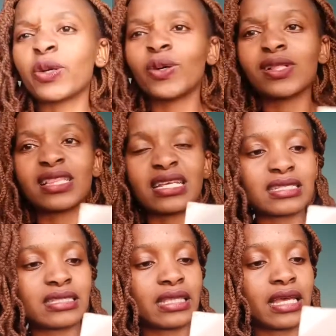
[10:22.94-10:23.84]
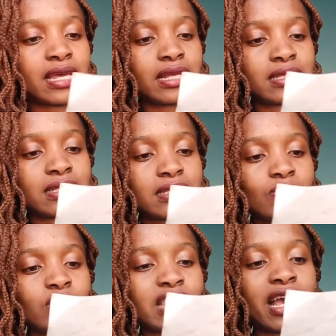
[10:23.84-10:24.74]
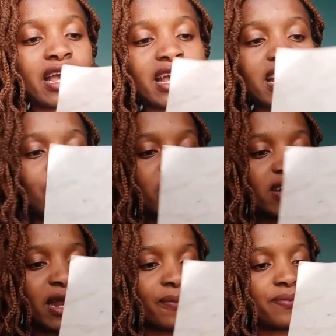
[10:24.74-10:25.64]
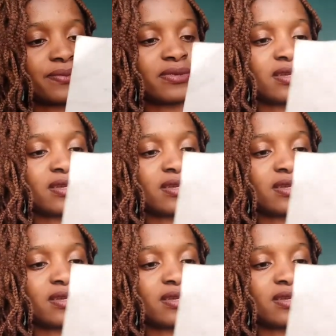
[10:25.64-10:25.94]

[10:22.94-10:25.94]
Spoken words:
we call these things? With like a cover up.